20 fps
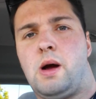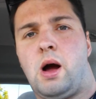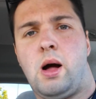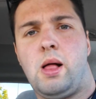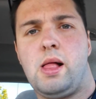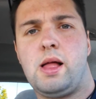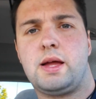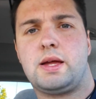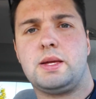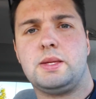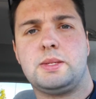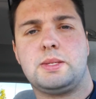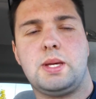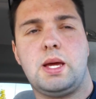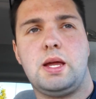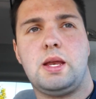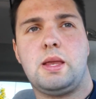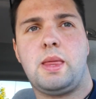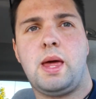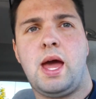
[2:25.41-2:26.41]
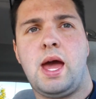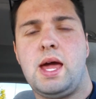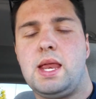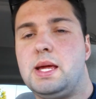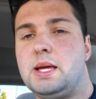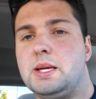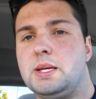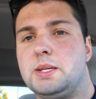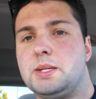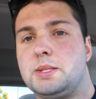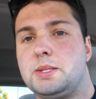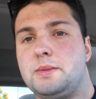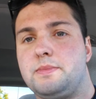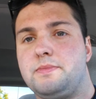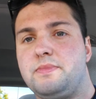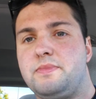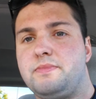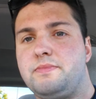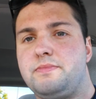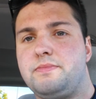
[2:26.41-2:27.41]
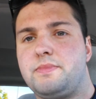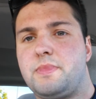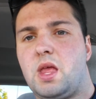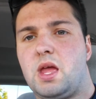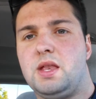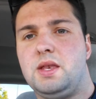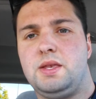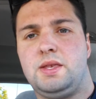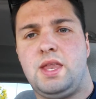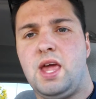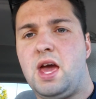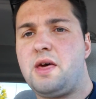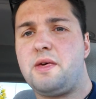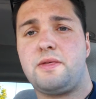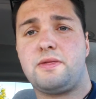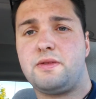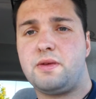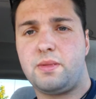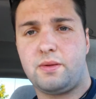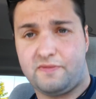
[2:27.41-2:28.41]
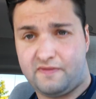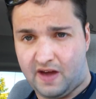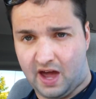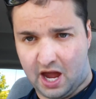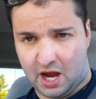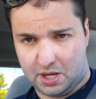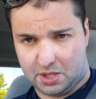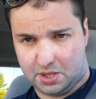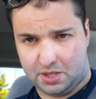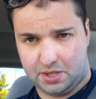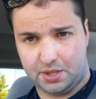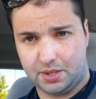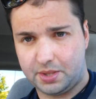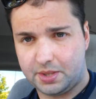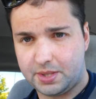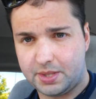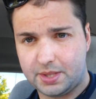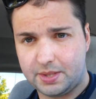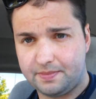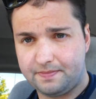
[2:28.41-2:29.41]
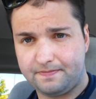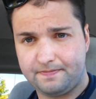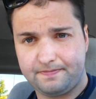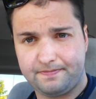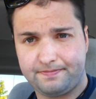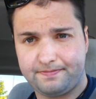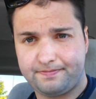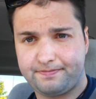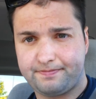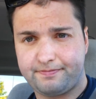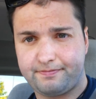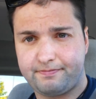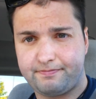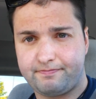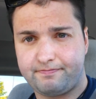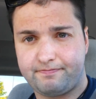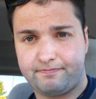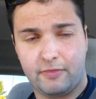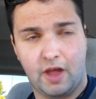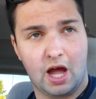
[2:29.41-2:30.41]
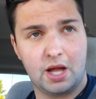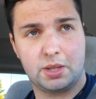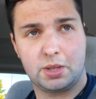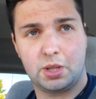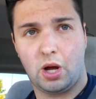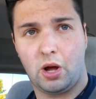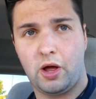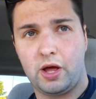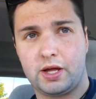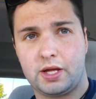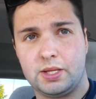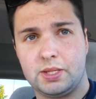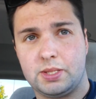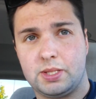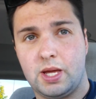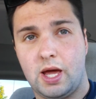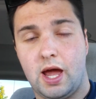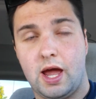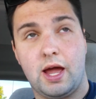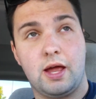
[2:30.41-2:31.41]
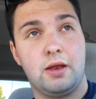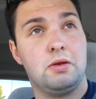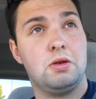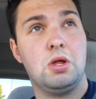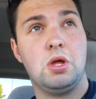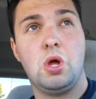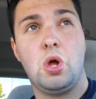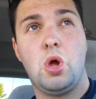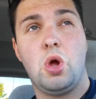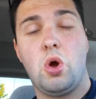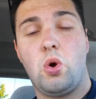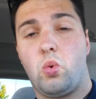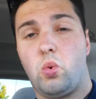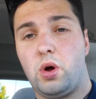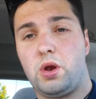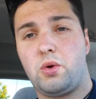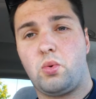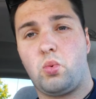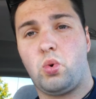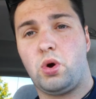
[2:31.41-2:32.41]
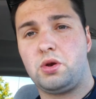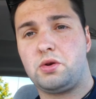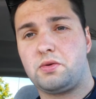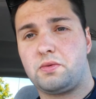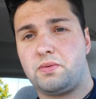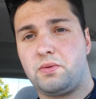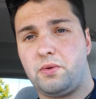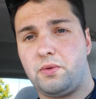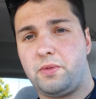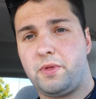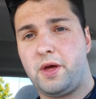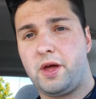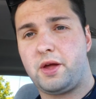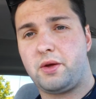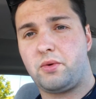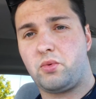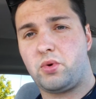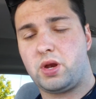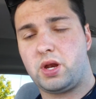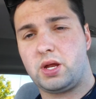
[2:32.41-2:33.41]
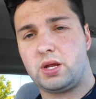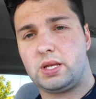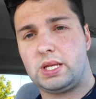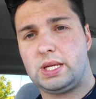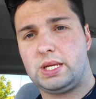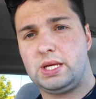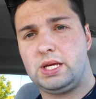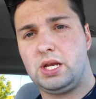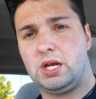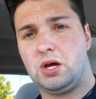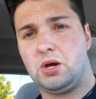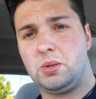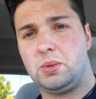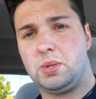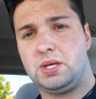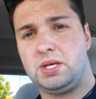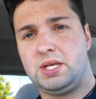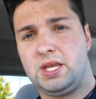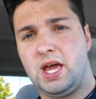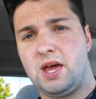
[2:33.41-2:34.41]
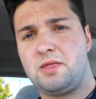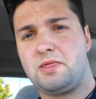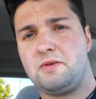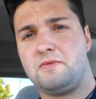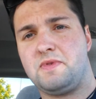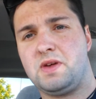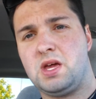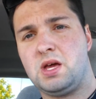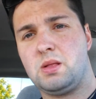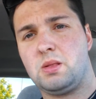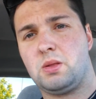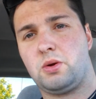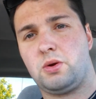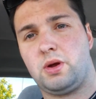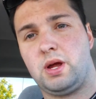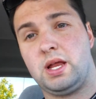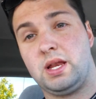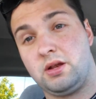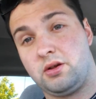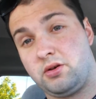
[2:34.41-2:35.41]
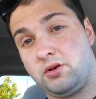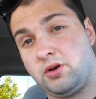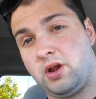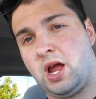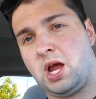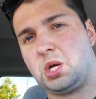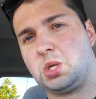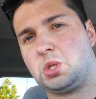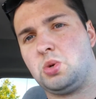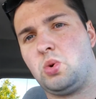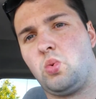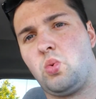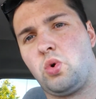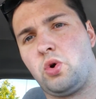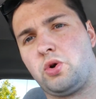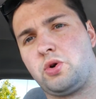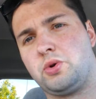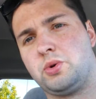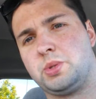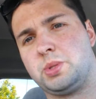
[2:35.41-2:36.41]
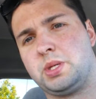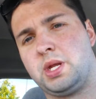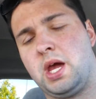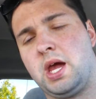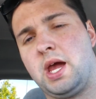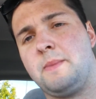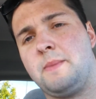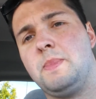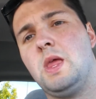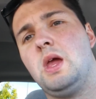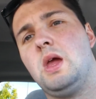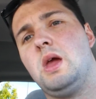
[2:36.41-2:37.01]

All I can say to that is death to the fascists. That's all I can say. And what a wonderful thing when it, you know, the death of Hitler and International Workers' Day